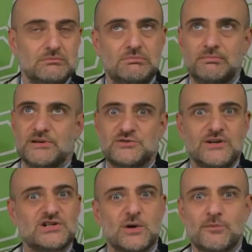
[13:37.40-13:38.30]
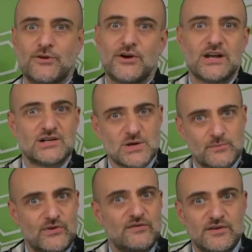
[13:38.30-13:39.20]
between top 30 and top
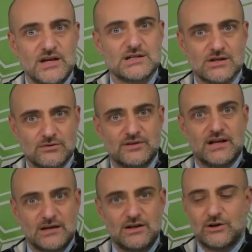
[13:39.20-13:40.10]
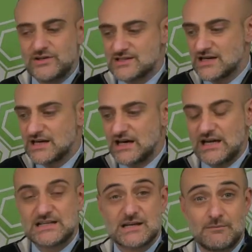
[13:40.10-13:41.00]
50. So that,
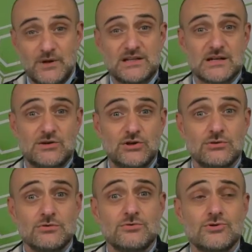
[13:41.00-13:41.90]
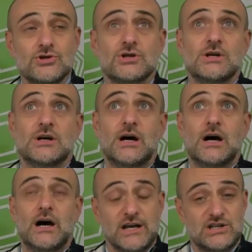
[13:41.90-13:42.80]
it's a huge
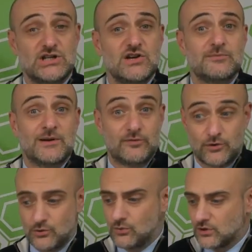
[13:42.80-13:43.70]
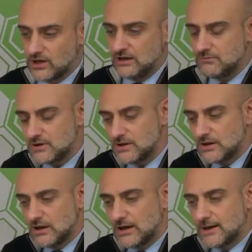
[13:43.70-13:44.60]
achievement for a war game.
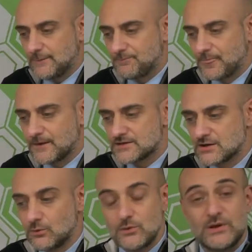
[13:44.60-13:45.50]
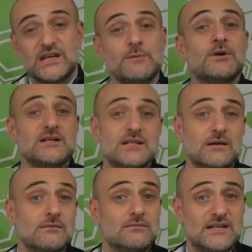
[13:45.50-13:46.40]
So we keep
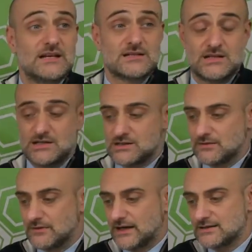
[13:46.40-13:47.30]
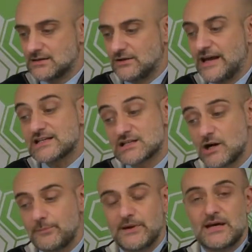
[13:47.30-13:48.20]
releasing DLCs, right? The next
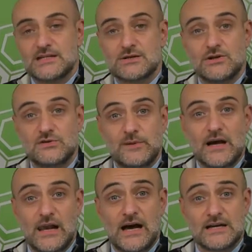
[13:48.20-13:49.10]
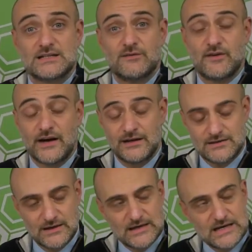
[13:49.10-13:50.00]
up is going to be Allies Defiant.
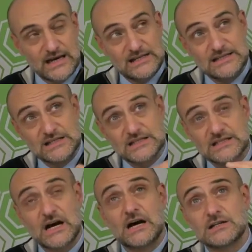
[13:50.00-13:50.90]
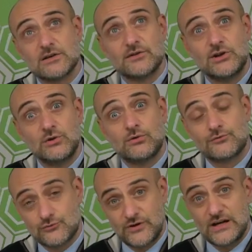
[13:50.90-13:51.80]
It's the start of a new
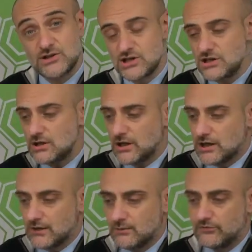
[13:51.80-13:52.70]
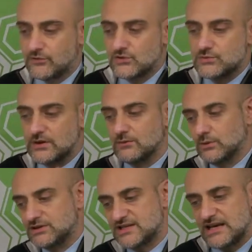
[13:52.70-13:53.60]
trilogy. Of course,
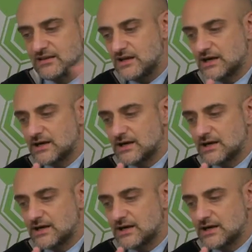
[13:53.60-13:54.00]
we'll take the